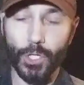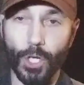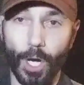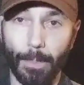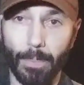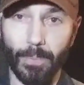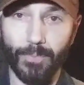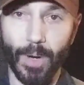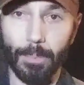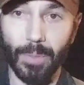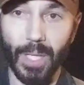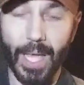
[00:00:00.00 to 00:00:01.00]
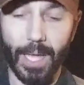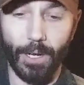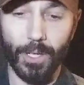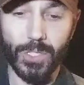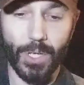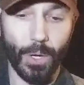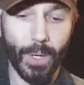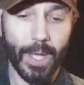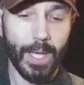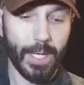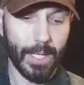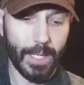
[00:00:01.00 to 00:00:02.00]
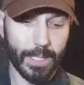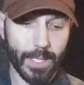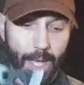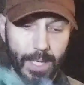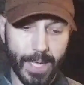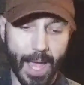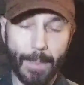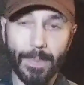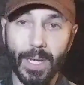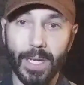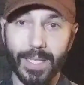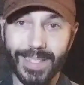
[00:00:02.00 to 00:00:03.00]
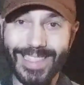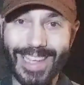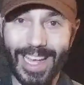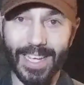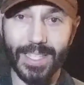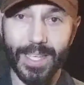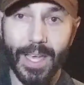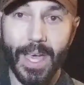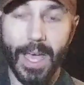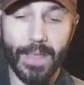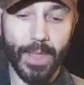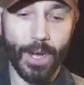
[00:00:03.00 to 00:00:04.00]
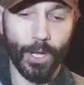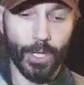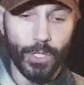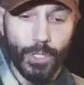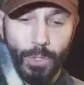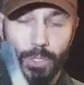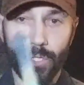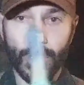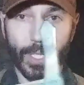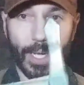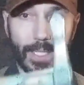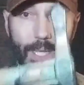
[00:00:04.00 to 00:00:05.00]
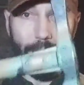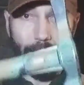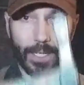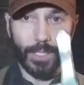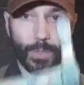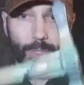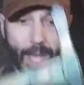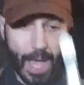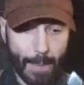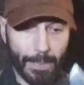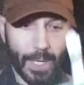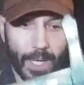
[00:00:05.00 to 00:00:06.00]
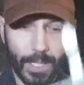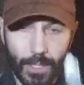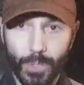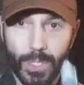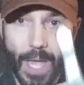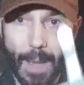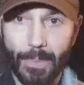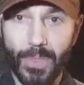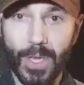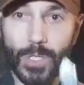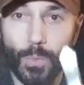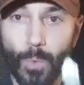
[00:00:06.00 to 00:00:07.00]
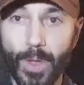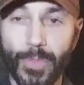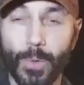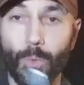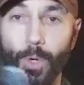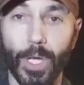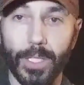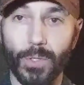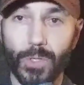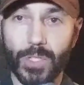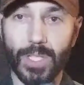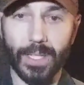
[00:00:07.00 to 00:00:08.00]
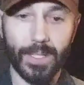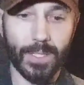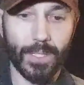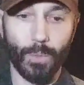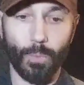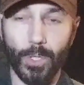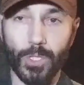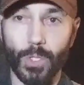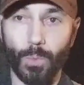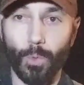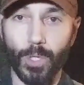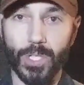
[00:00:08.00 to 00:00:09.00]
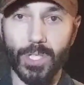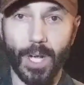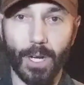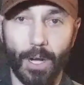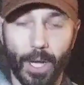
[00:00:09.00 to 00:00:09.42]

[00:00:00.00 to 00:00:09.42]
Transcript: sharp front blade also, is tap it in, it sticks. And then all you do is just kind of take it in, you tap this with the wood. You stick this into the wood so the wood is stuck